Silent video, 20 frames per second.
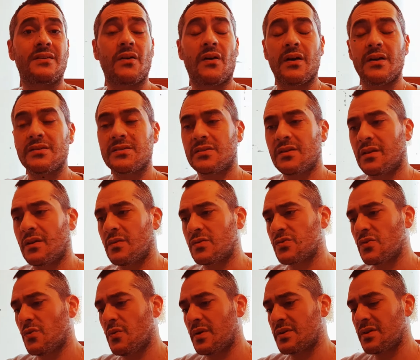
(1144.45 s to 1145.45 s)
guys, as
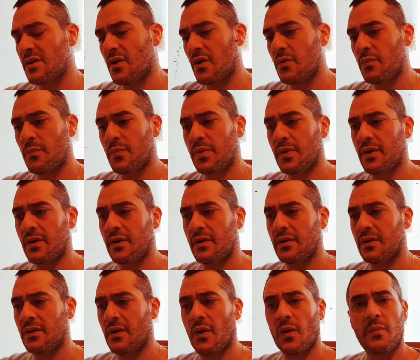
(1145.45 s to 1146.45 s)
always, I hope
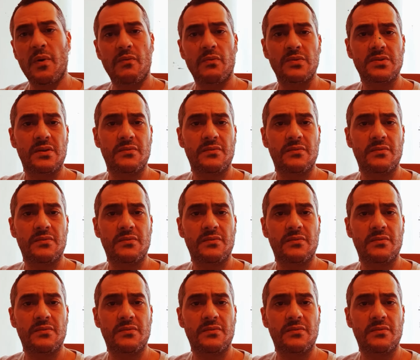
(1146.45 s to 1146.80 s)
everyone's